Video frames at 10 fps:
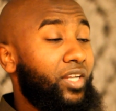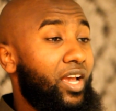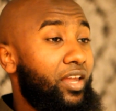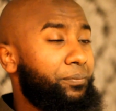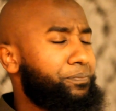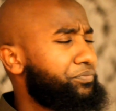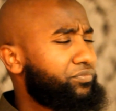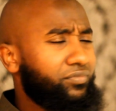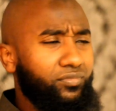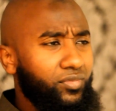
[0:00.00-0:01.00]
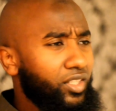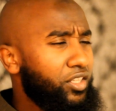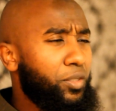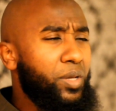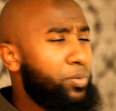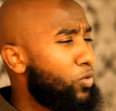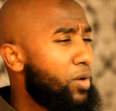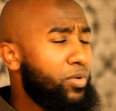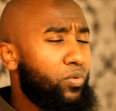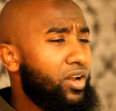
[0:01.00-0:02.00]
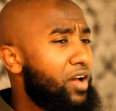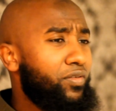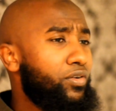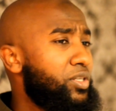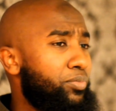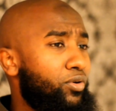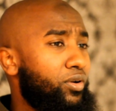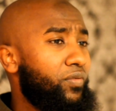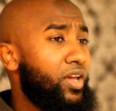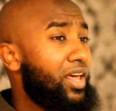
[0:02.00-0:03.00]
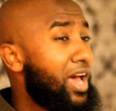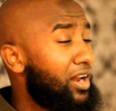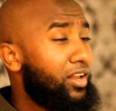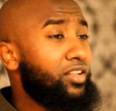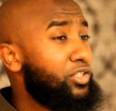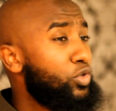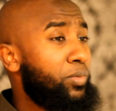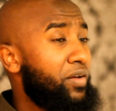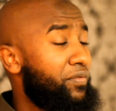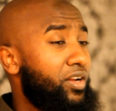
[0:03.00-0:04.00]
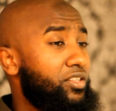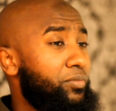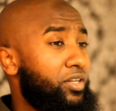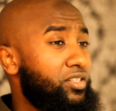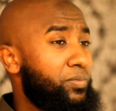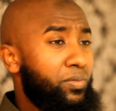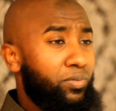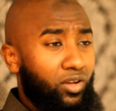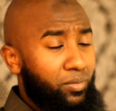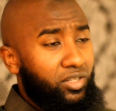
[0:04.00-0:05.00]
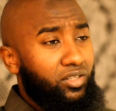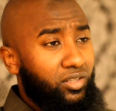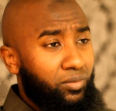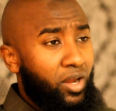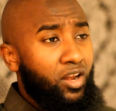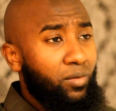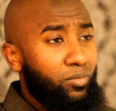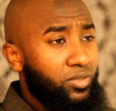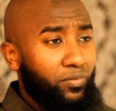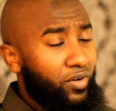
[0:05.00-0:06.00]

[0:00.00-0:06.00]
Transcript: And the people around me were not very supportive. And it had a lot to do with my friends because the people, I mean, my non-Muslim